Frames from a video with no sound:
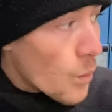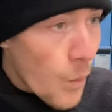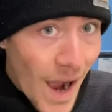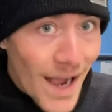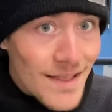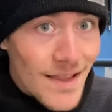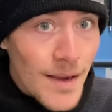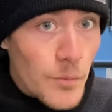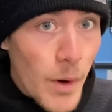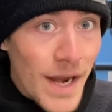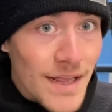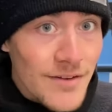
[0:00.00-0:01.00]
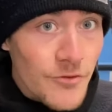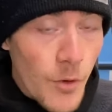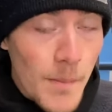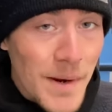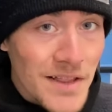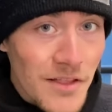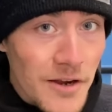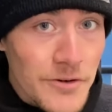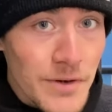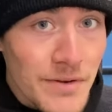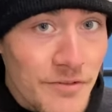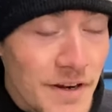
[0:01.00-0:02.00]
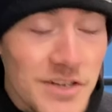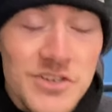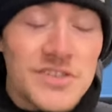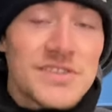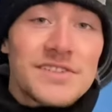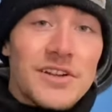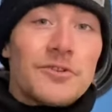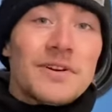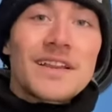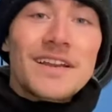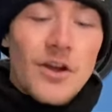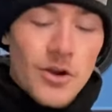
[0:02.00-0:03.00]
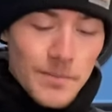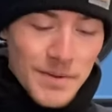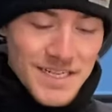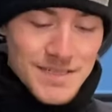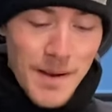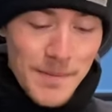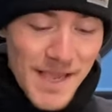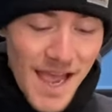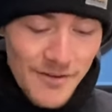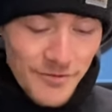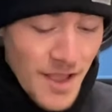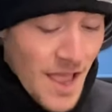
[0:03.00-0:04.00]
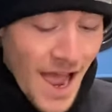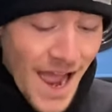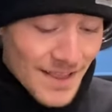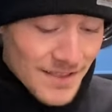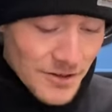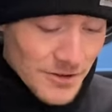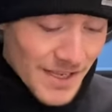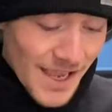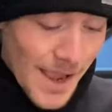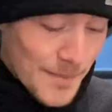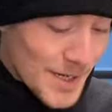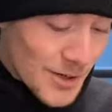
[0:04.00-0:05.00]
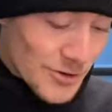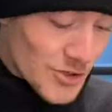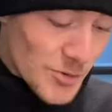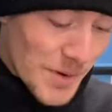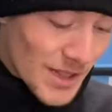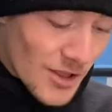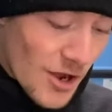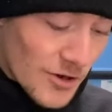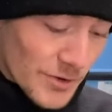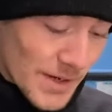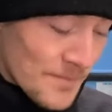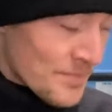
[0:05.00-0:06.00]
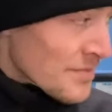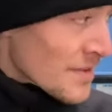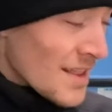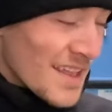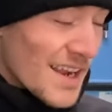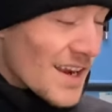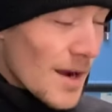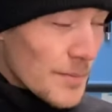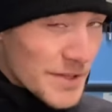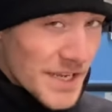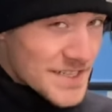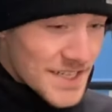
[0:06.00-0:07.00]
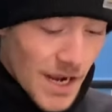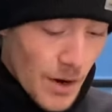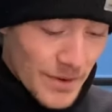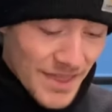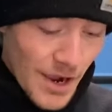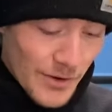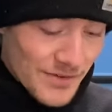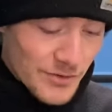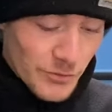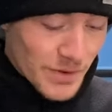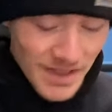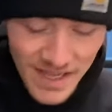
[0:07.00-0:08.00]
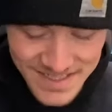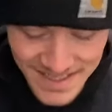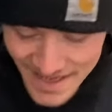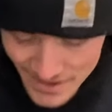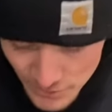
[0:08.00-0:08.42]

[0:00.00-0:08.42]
while I'm waiting for my laundry to finish. Certainly no complaints on my behalf. I literally came in here to do my laundry like a couple days ago without even realizing that